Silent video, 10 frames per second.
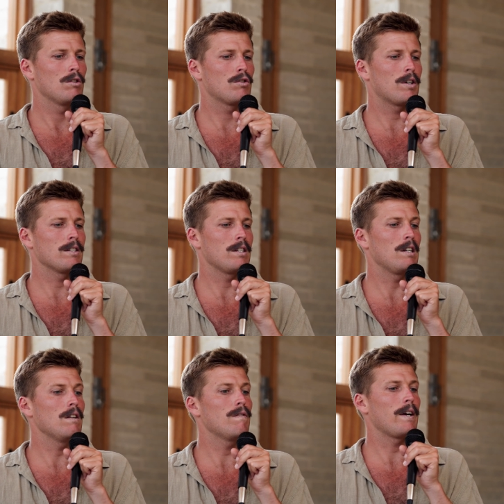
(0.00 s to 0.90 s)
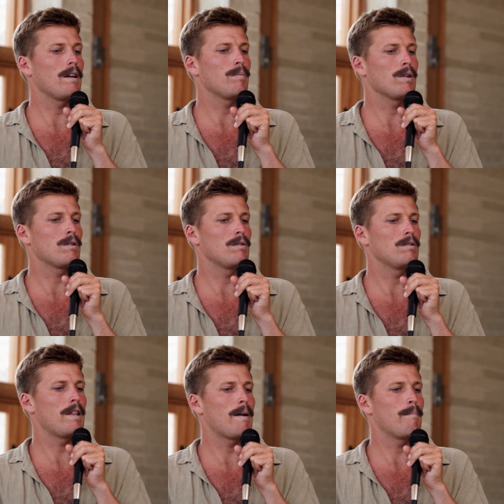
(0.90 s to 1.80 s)
trying to innovate
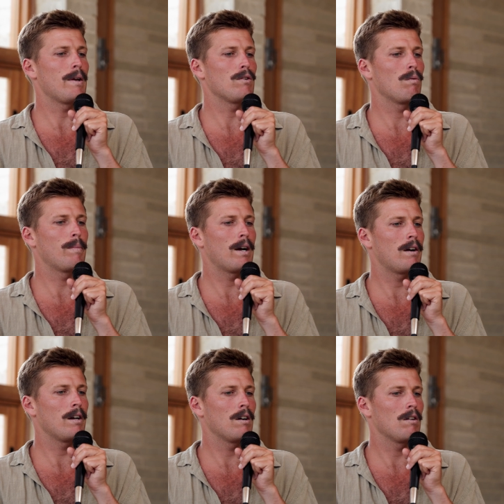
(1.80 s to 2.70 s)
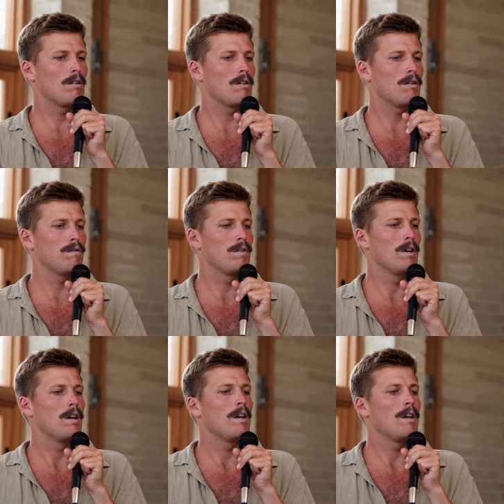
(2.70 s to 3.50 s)
because that mental barrier of